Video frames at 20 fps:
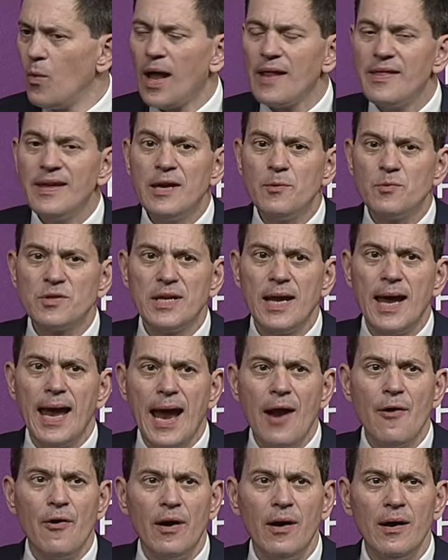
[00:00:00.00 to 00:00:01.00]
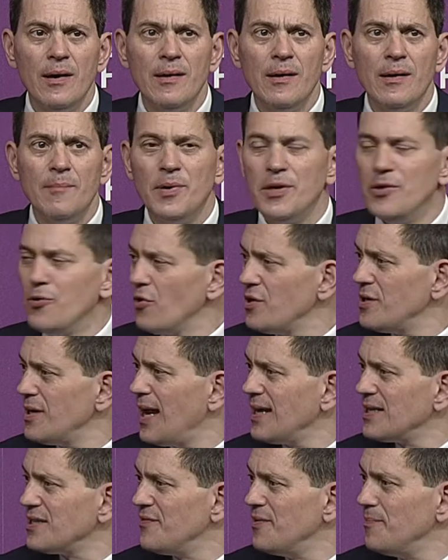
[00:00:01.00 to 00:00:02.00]
Well, I think it was an error, but not an
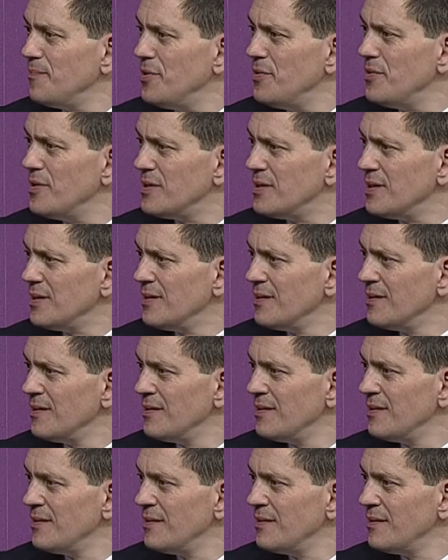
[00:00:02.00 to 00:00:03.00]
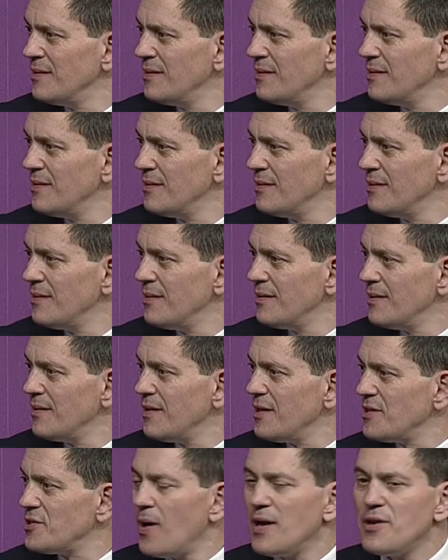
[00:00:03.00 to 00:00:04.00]
act of impunity.
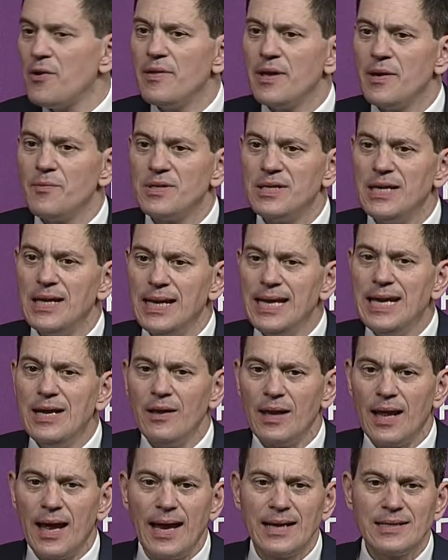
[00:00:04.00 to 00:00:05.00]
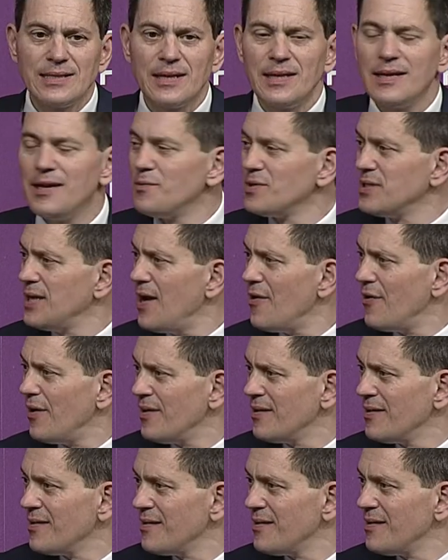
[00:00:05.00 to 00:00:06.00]
So I don't think it was an illegal act, I think it was an error.